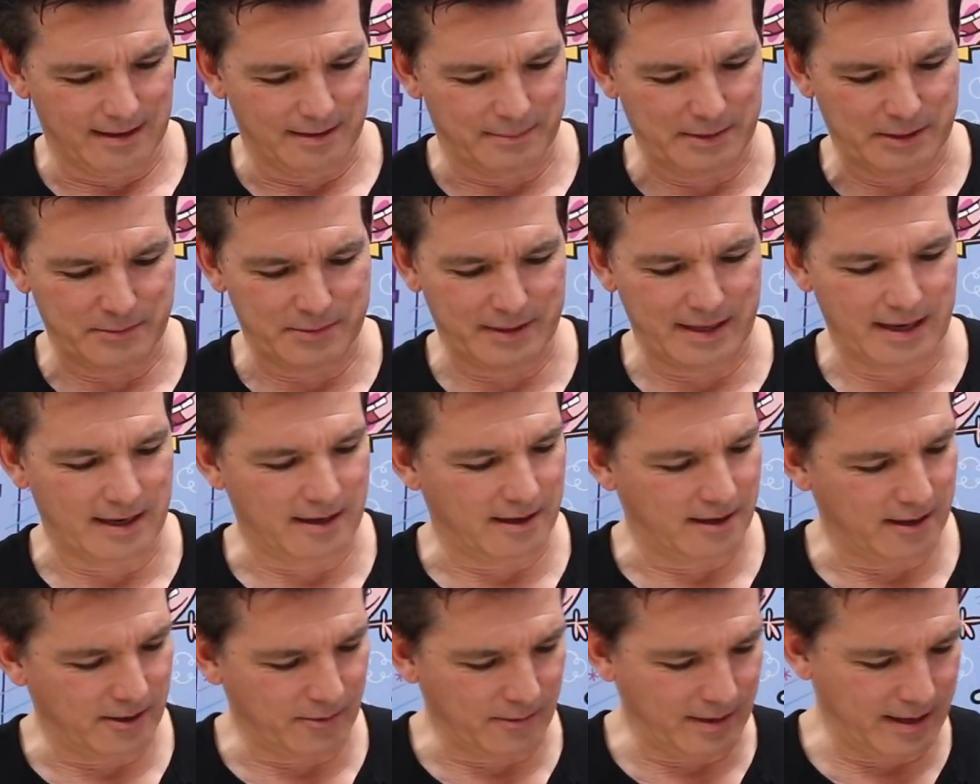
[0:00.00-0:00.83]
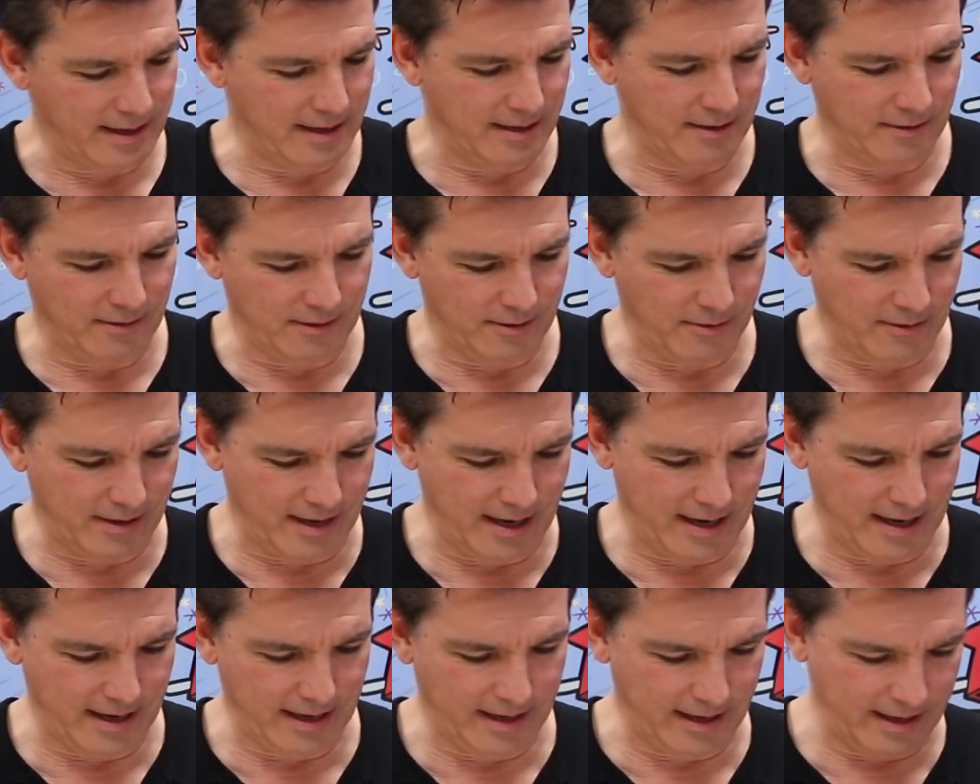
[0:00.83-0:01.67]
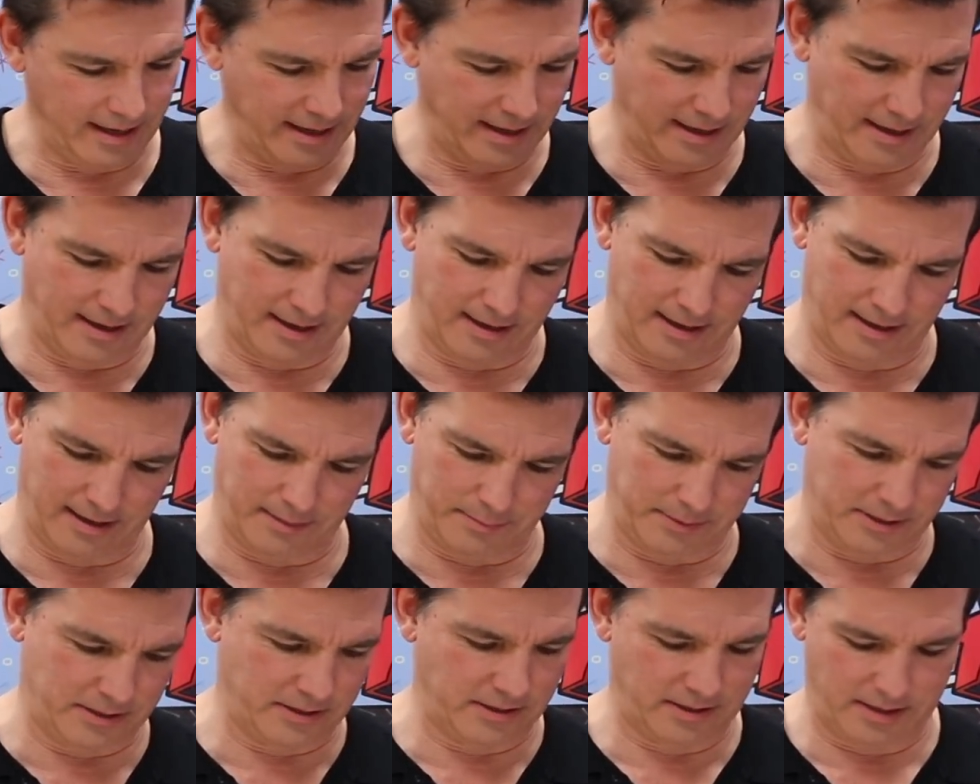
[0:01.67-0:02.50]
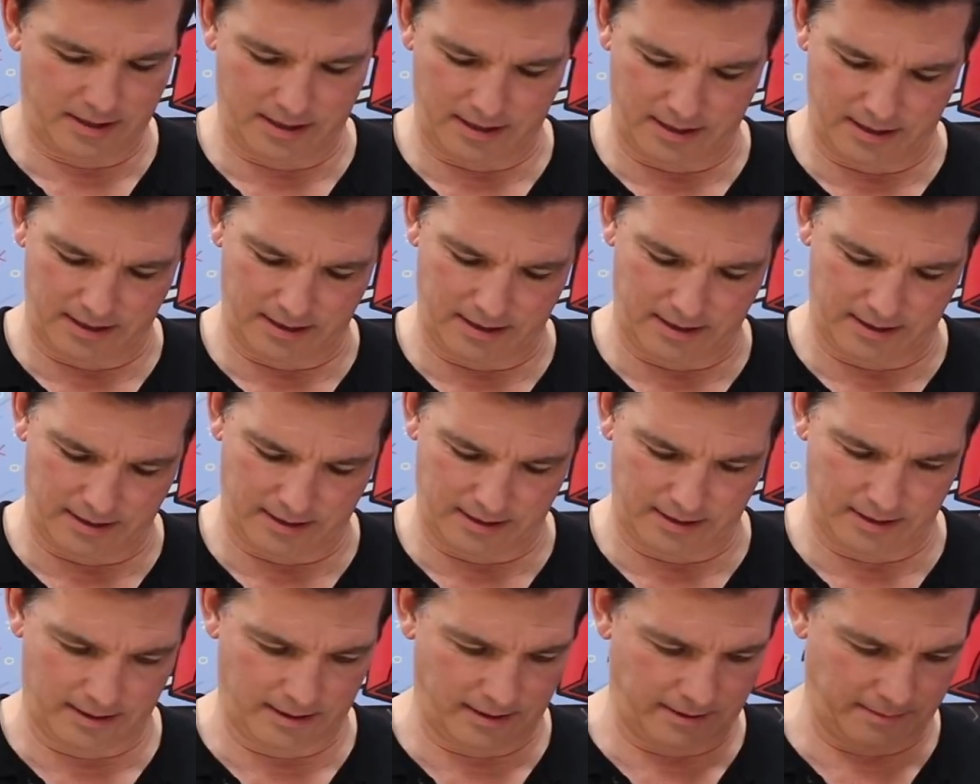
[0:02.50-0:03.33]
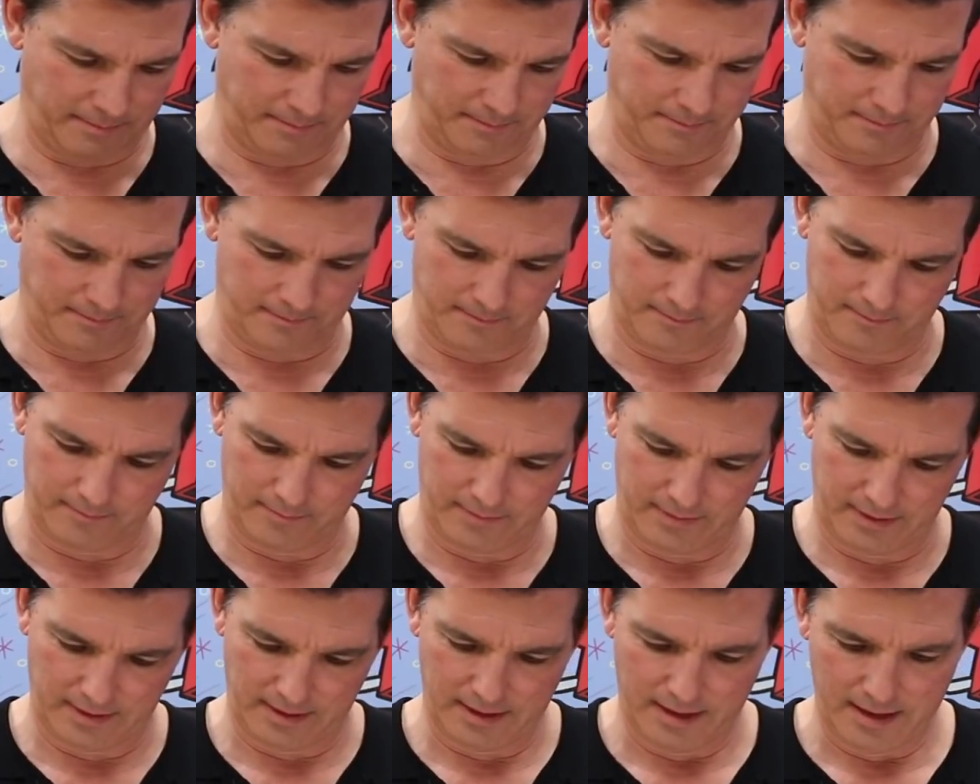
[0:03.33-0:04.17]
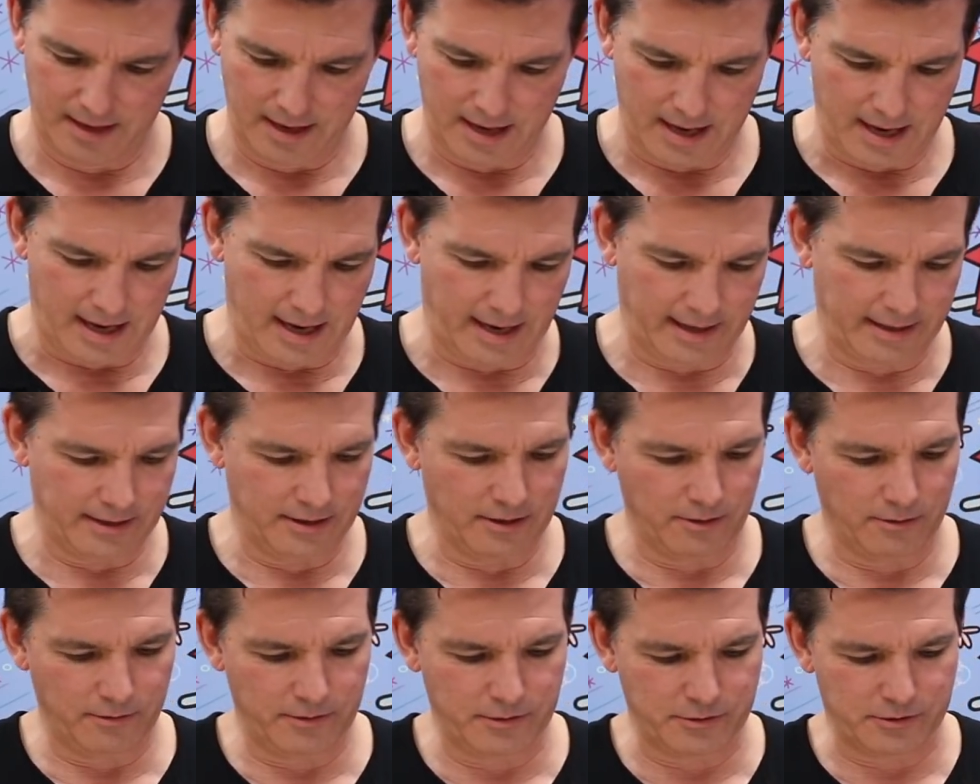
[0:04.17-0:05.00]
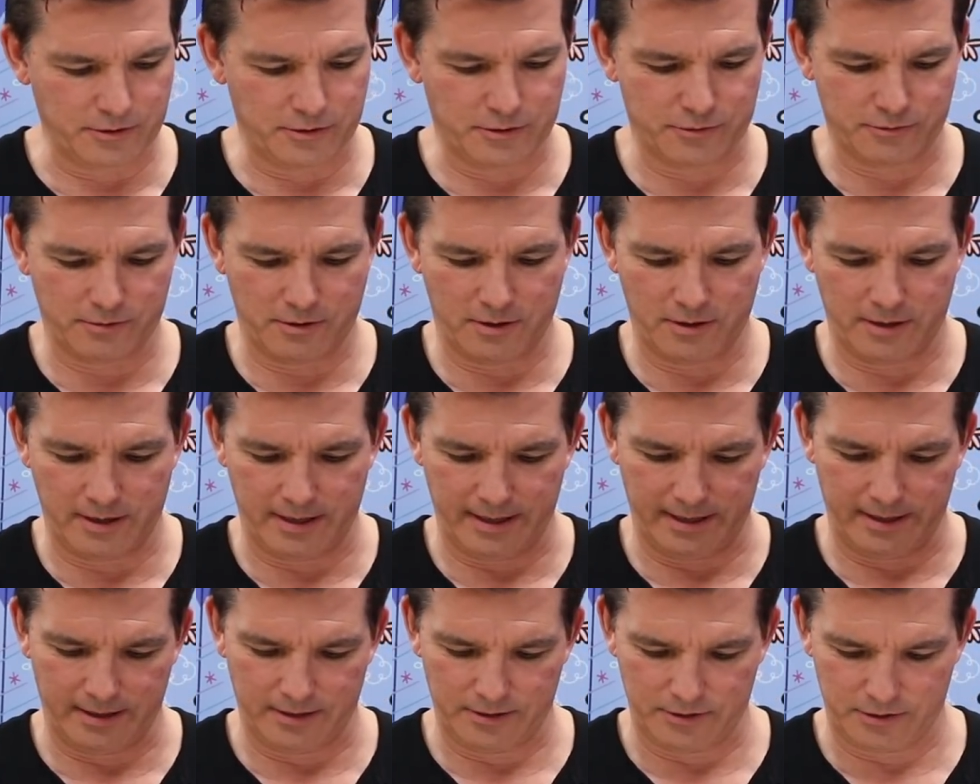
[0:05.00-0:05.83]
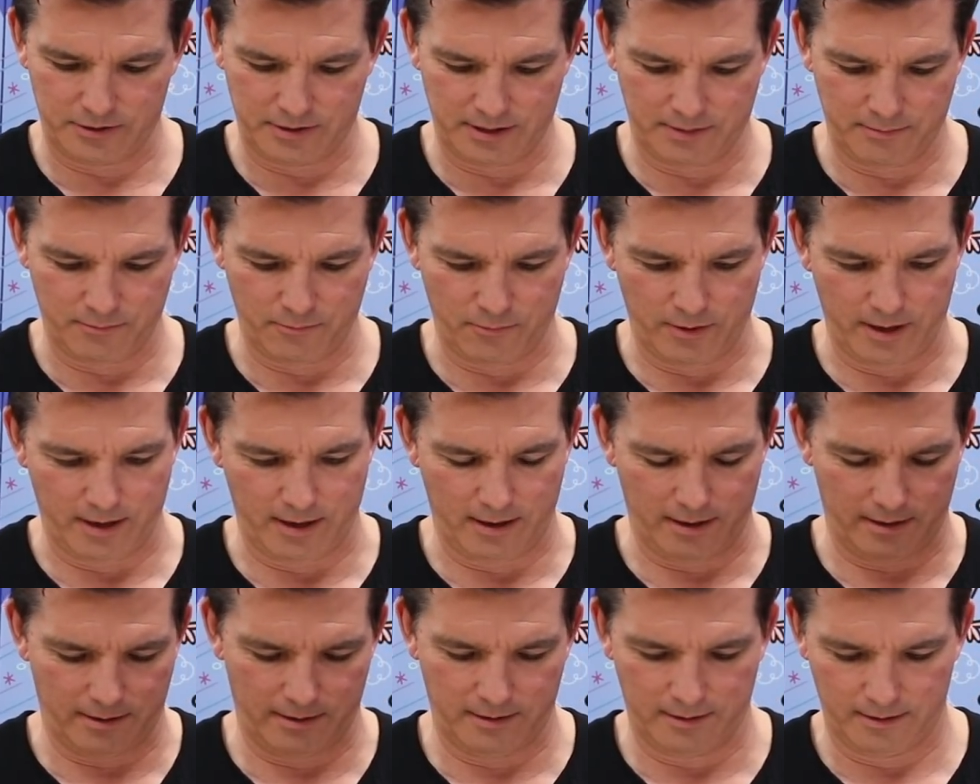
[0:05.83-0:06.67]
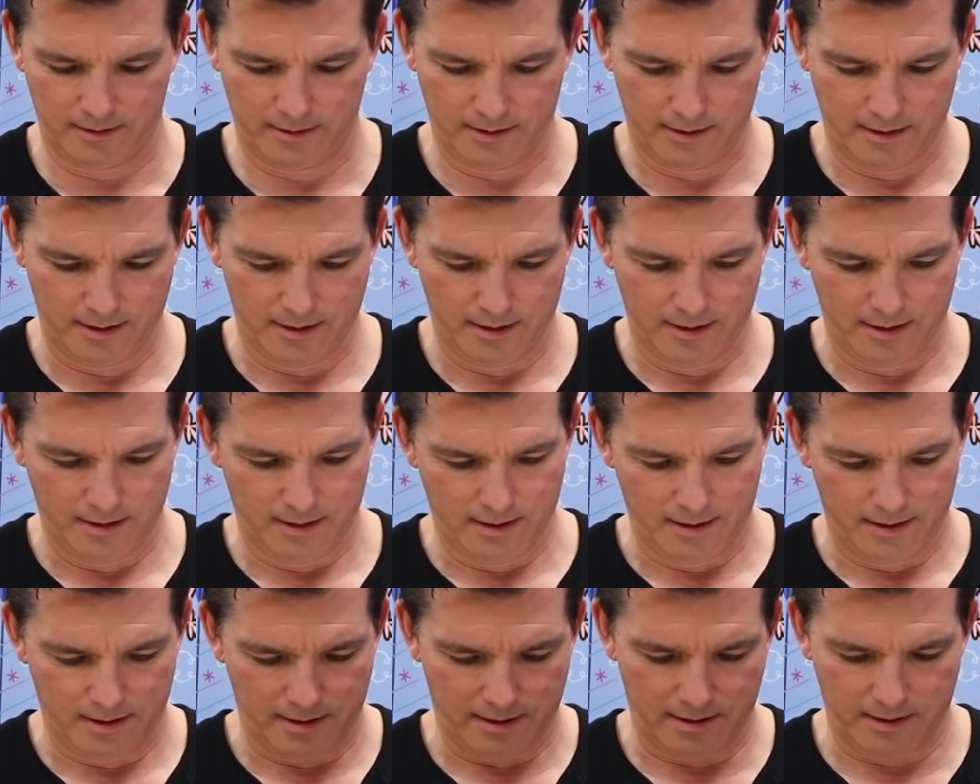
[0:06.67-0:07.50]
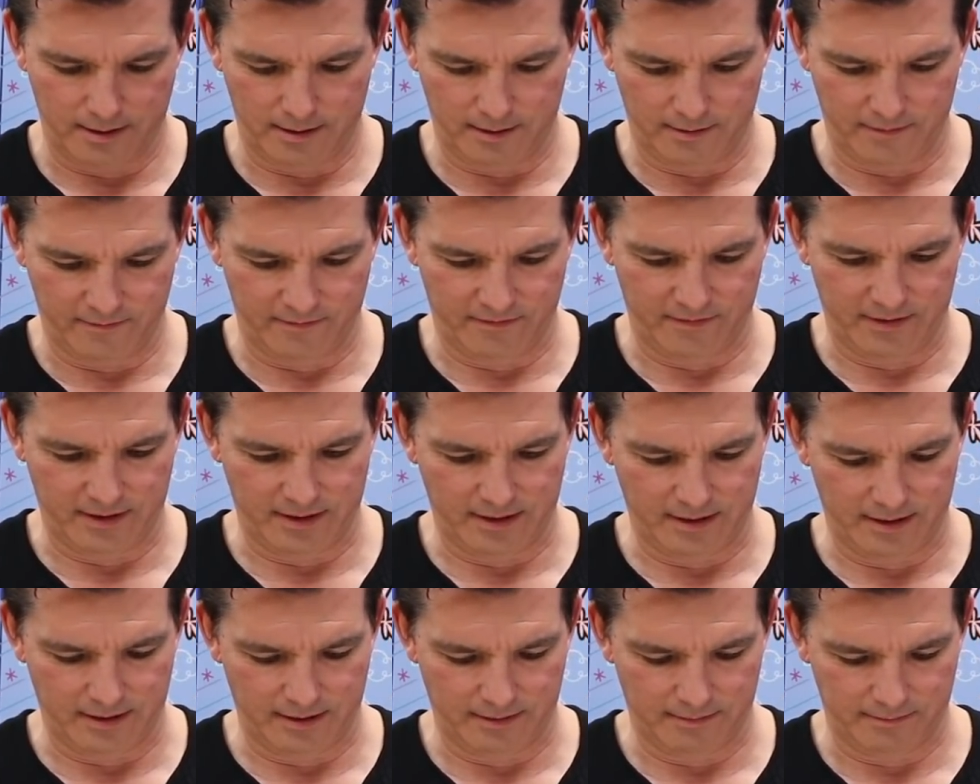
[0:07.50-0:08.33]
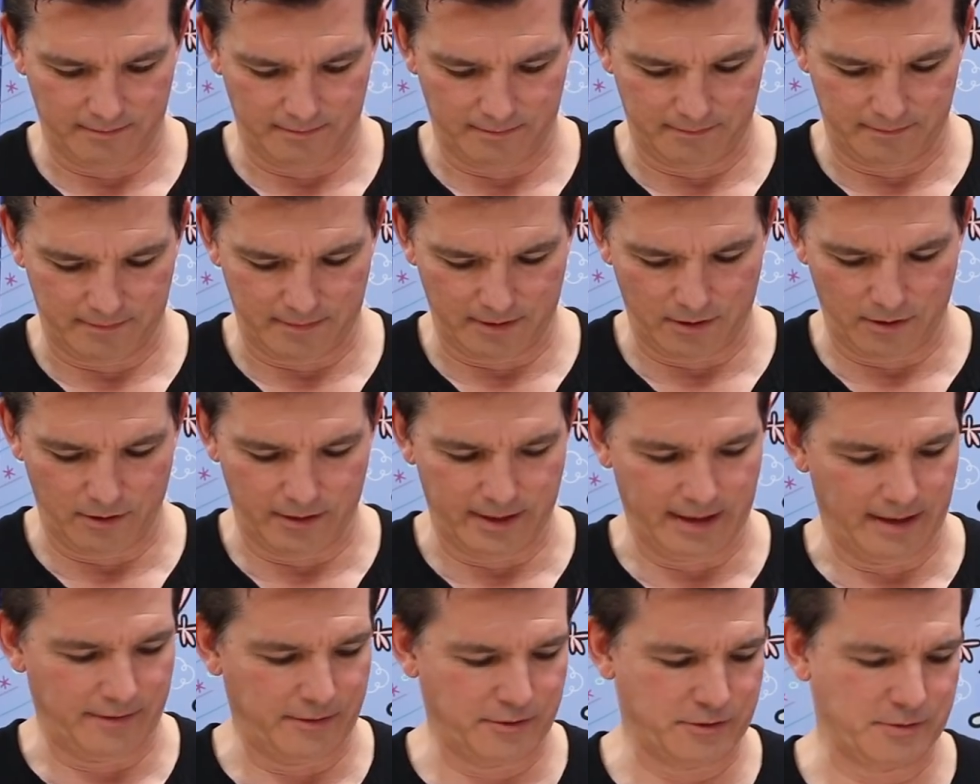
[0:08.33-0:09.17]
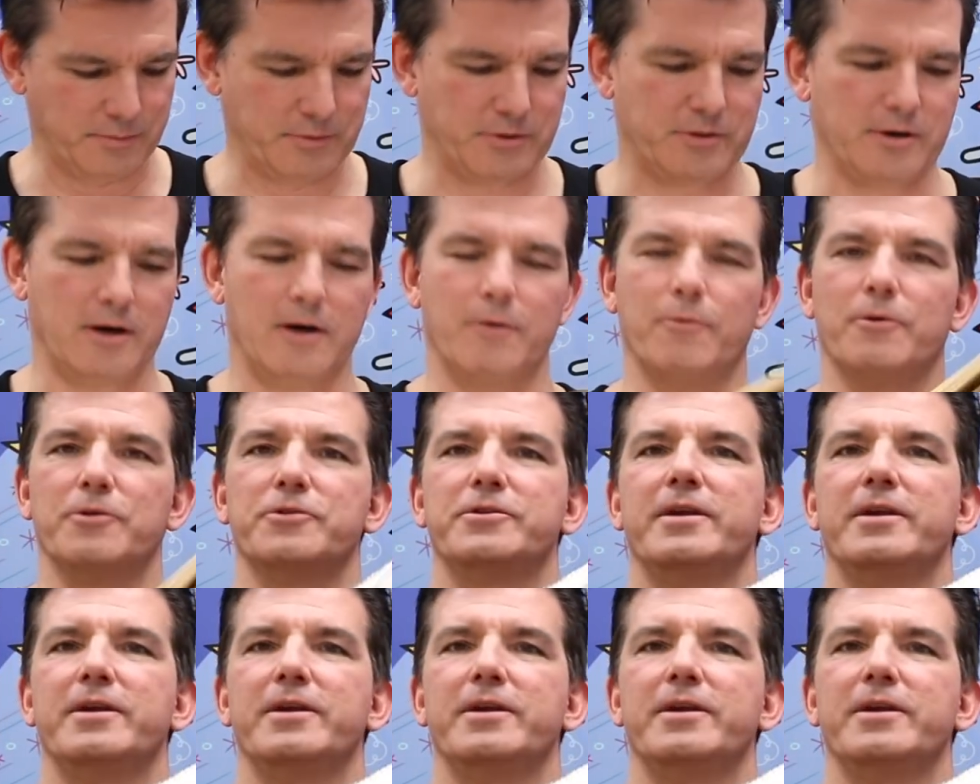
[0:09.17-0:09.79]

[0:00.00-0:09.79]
Makes me kind of hungry now. Okay, and let me see. I know there's a drawing somewhere of, oh yeah, there's some Star Wars